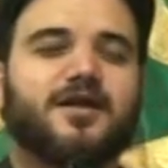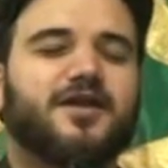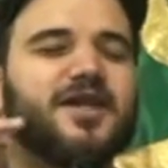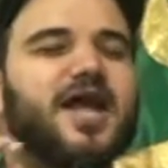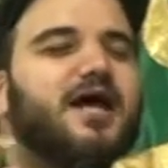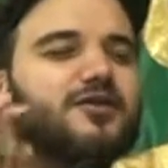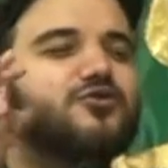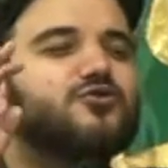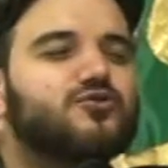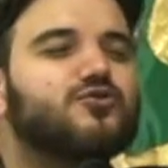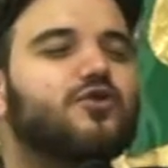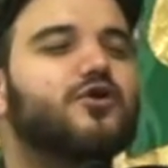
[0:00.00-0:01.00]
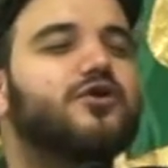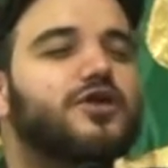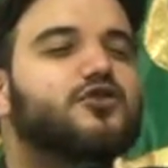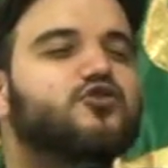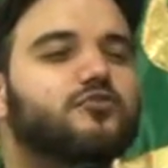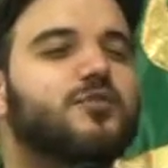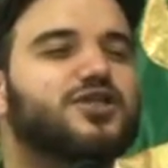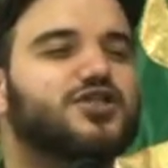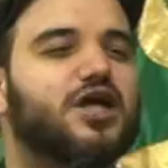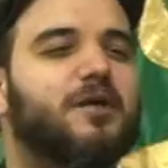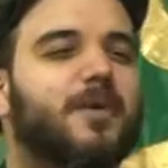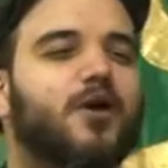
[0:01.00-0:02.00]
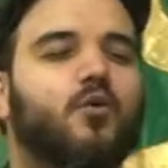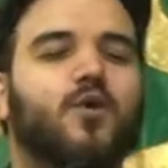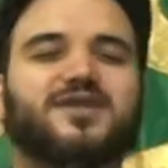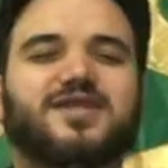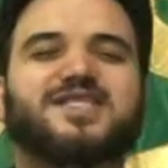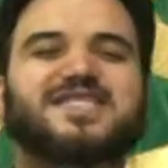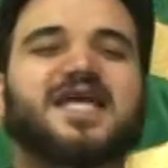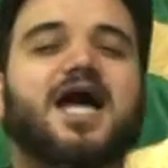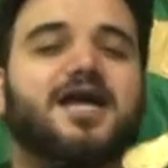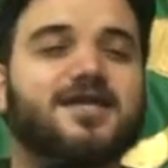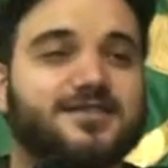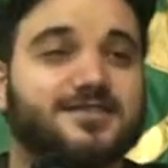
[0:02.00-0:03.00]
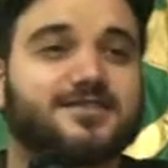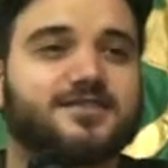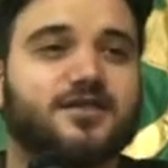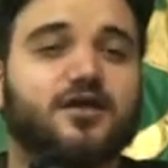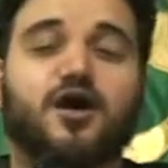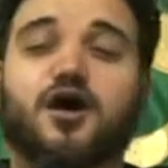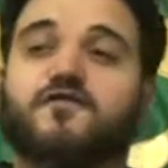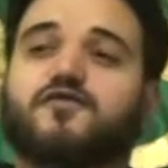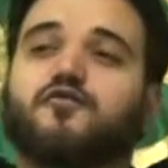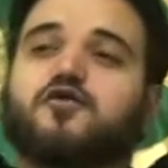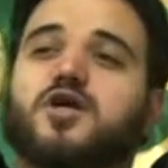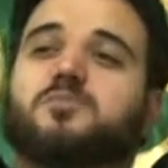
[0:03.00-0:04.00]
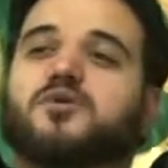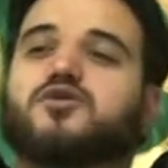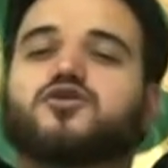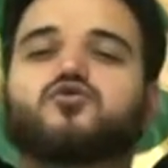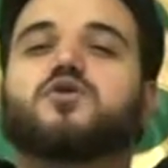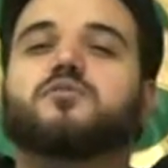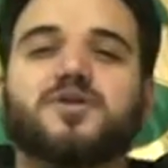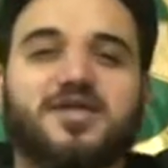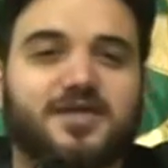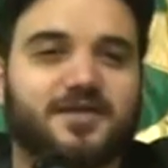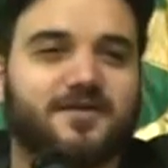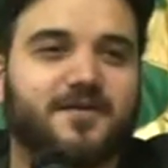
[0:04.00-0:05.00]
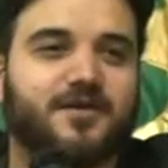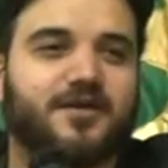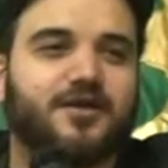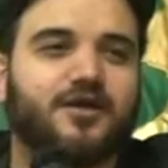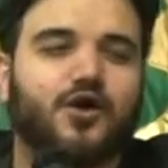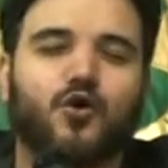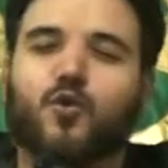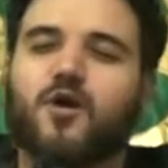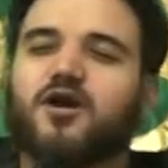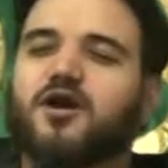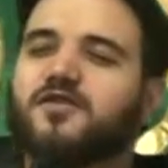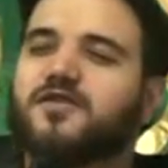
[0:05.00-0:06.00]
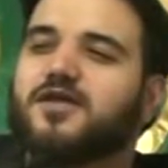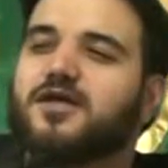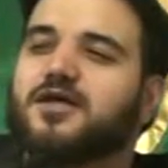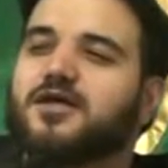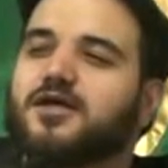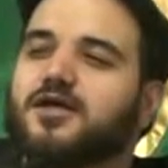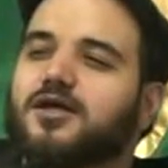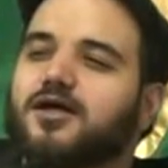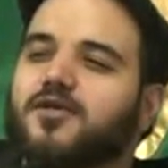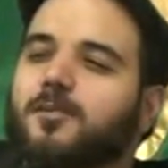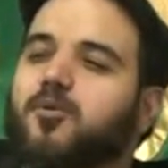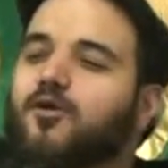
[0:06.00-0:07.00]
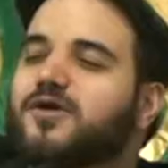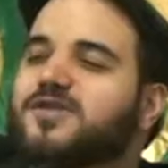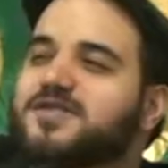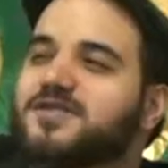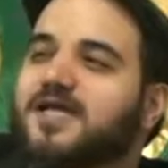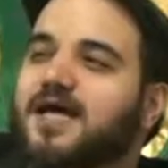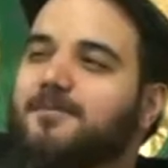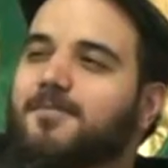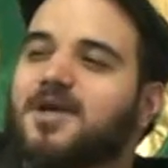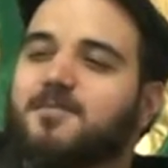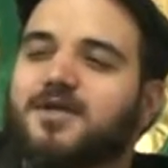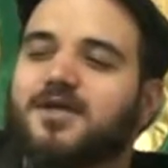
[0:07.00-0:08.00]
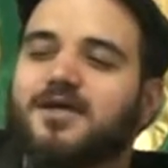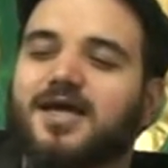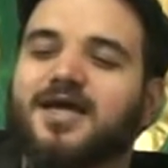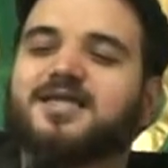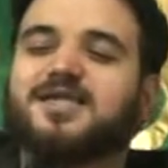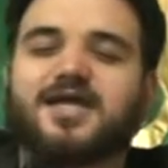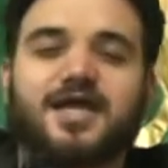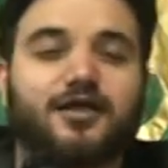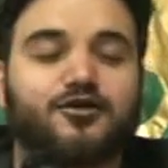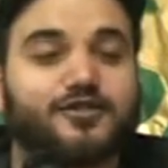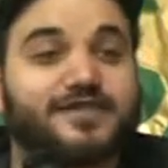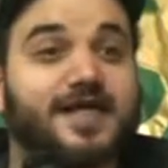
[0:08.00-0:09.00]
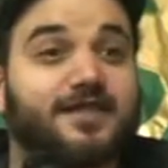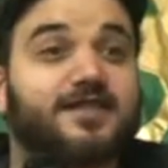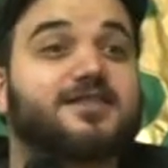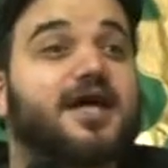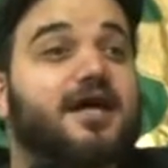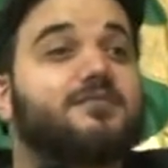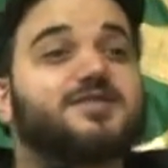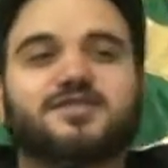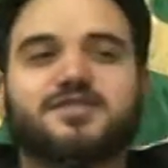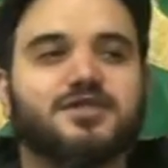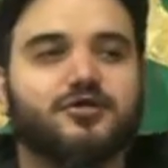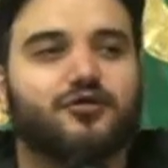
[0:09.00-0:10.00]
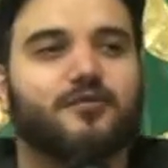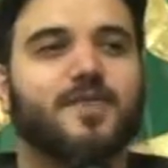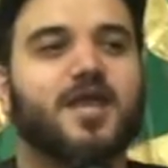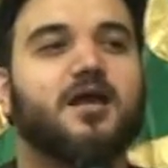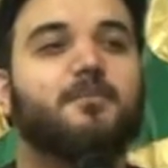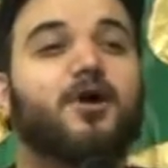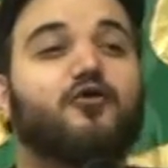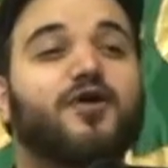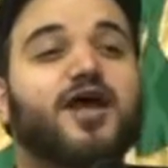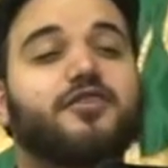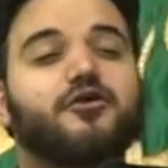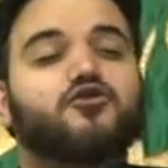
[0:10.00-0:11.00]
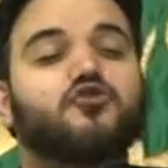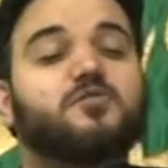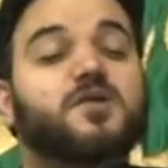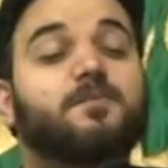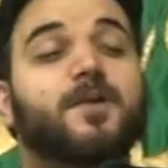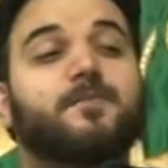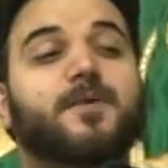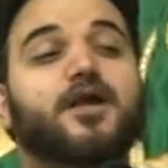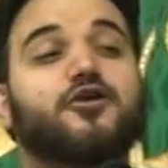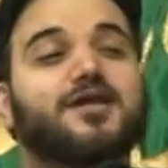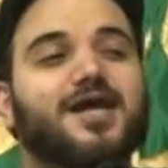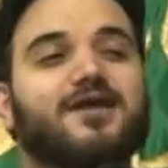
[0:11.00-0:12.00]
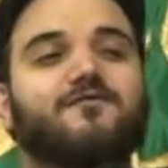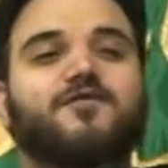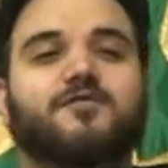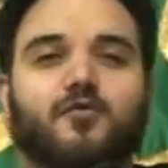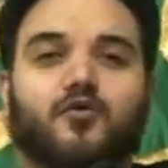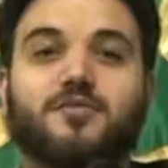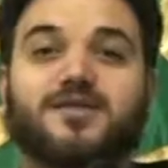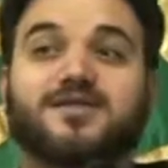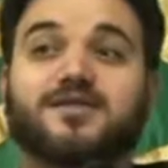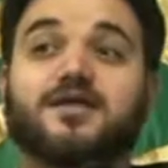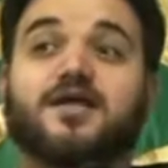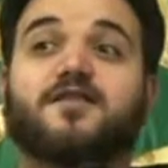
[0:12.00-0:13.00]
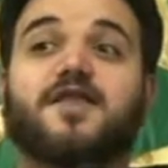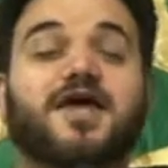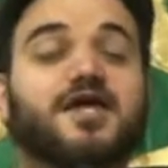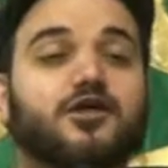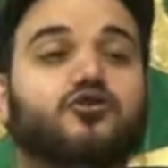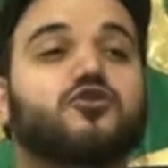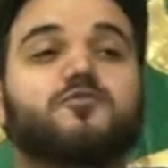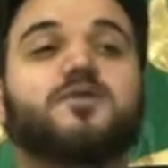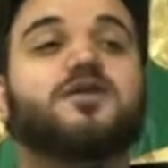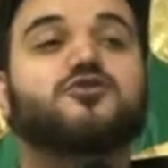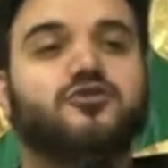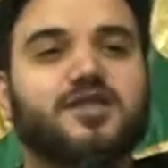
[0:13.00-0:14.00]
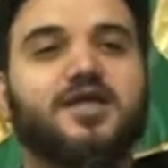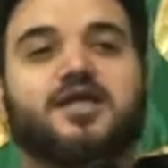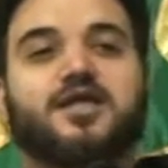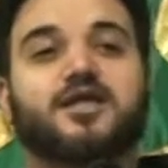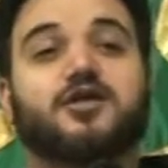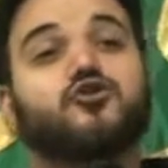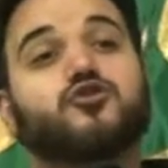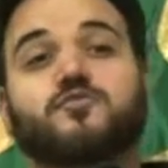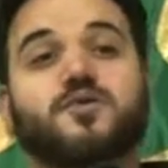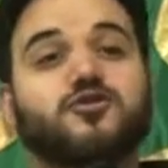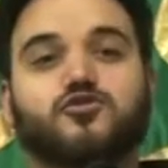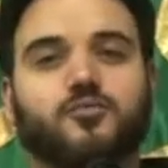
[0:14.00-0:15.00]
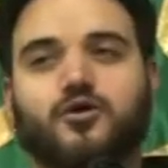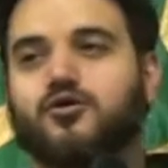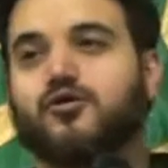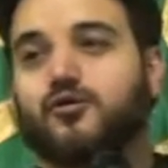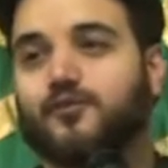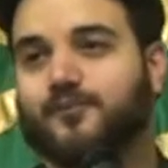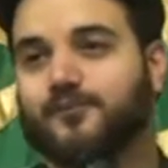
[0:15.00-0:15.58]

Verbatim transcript: not to worry too much about what the signs of the reappearance will be? What are the, the points that may be indicators that the time is near? But rather to be prepared at every moment that it could be today, it could be tomorrow.